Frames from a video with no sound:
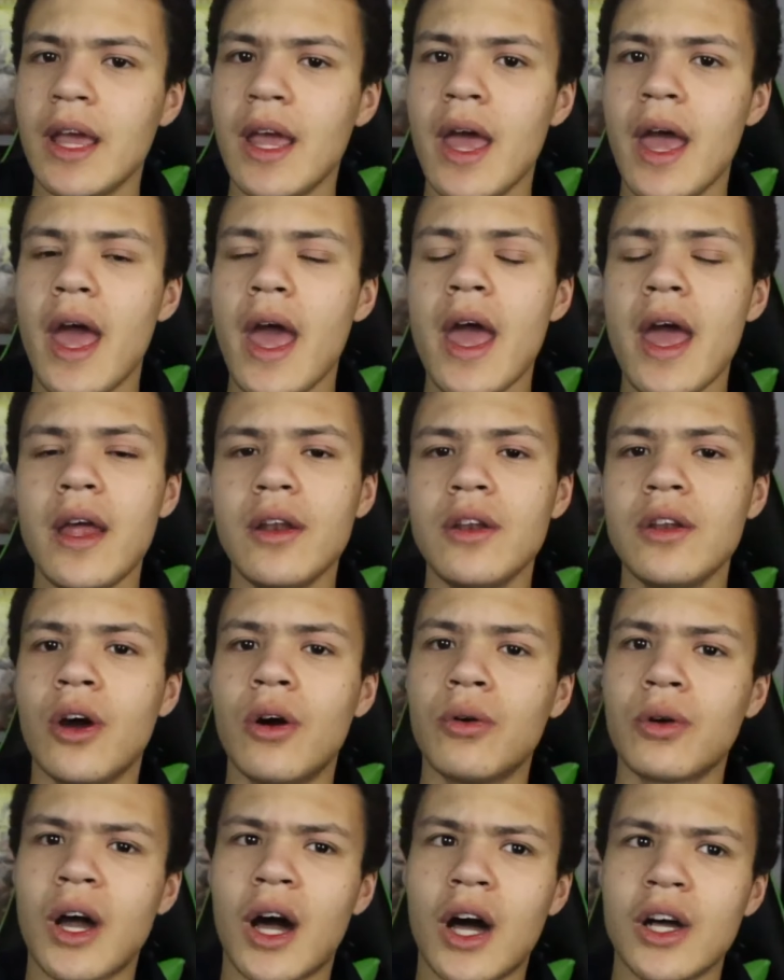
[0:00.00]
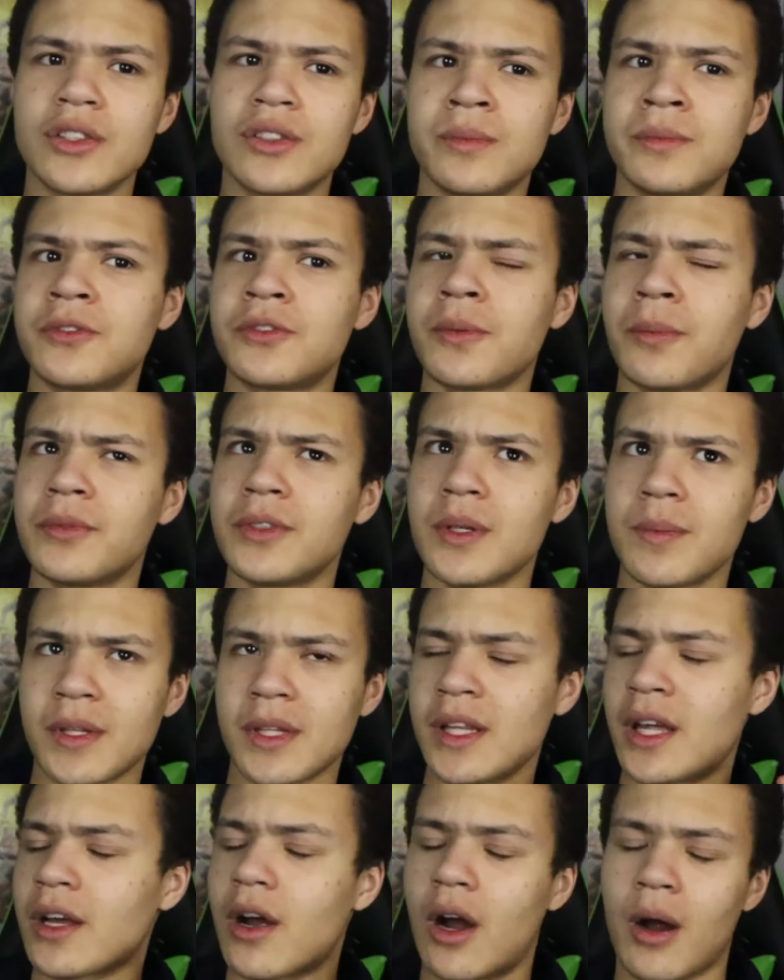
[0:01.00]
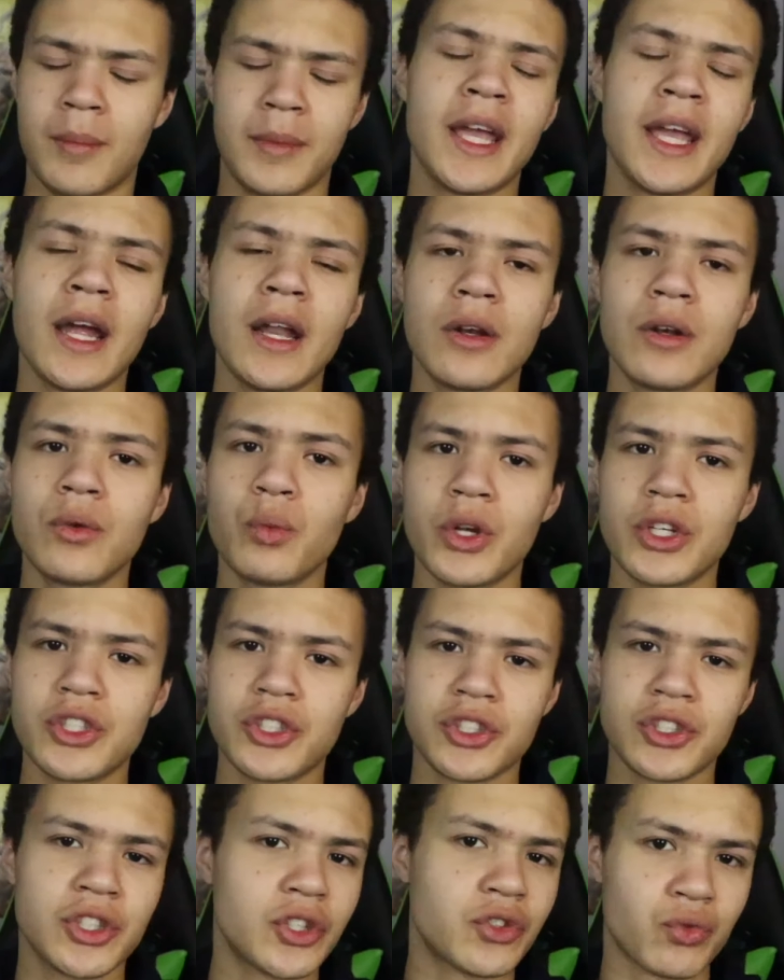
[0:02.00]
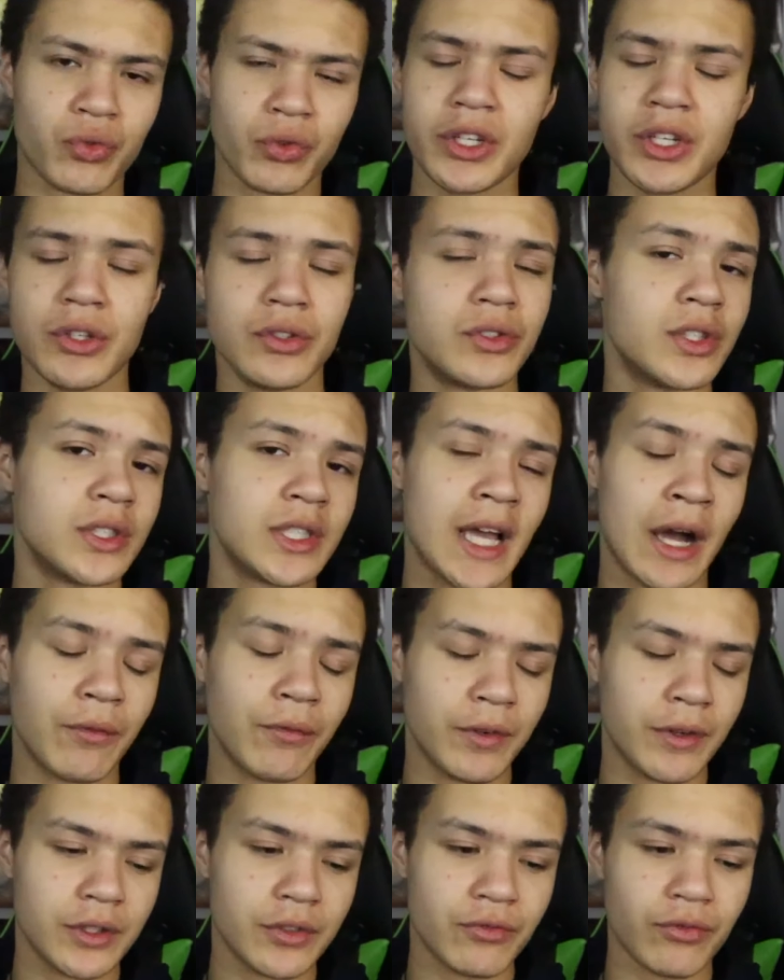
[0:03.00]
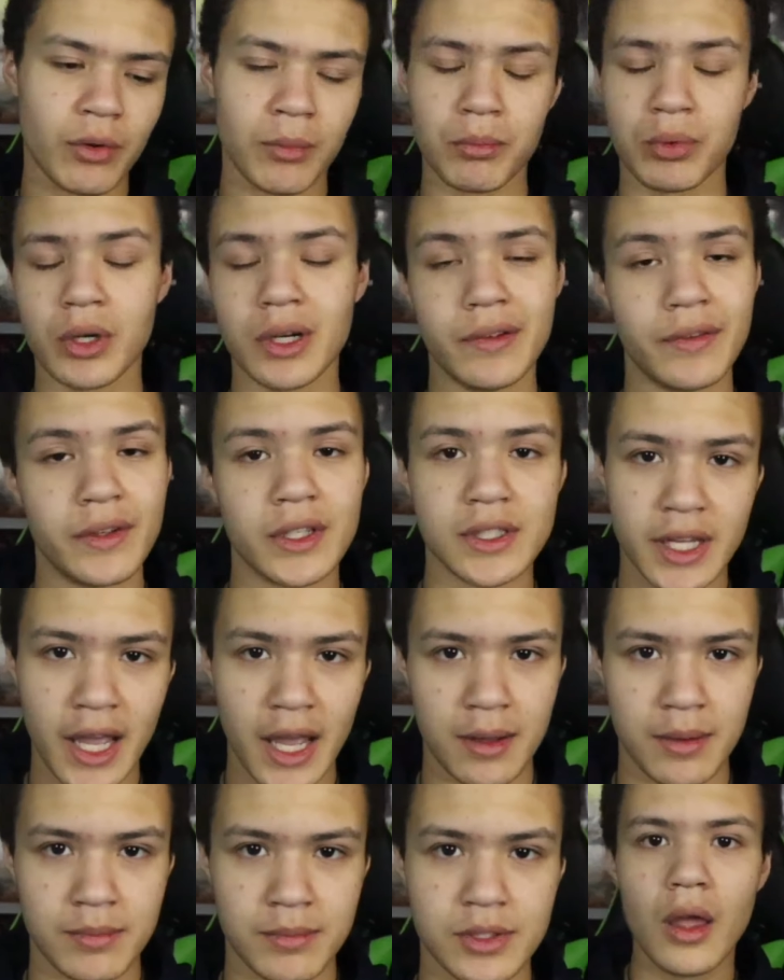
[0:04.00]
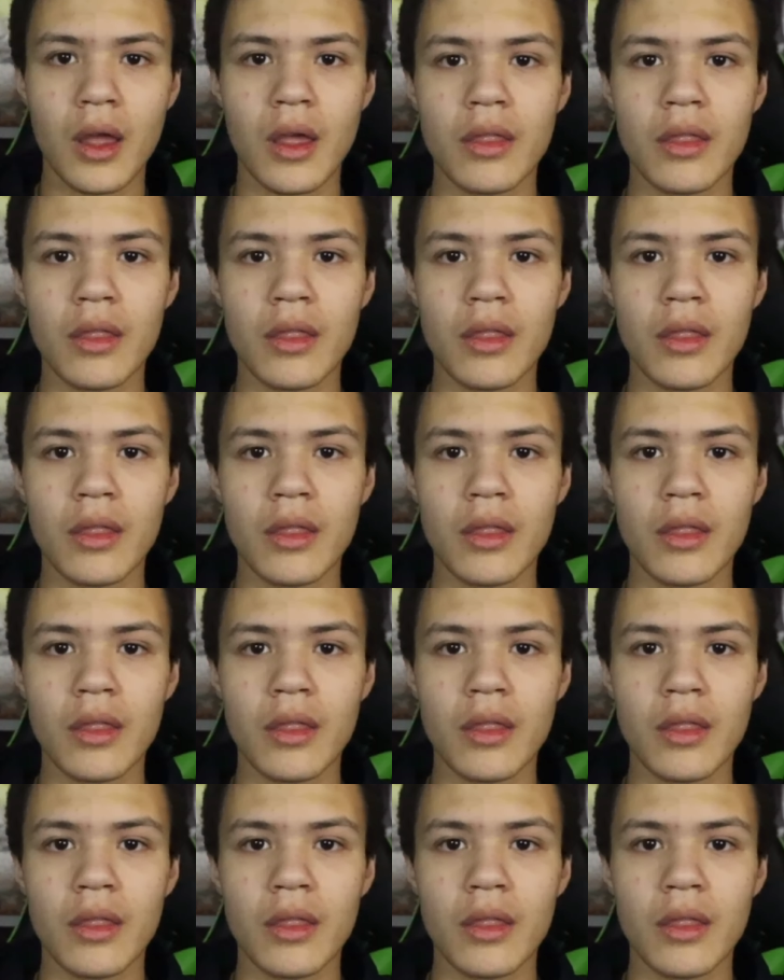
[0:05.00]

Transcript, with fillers: and no costumes from something like Armageddon, which just reuses outfits from previous games.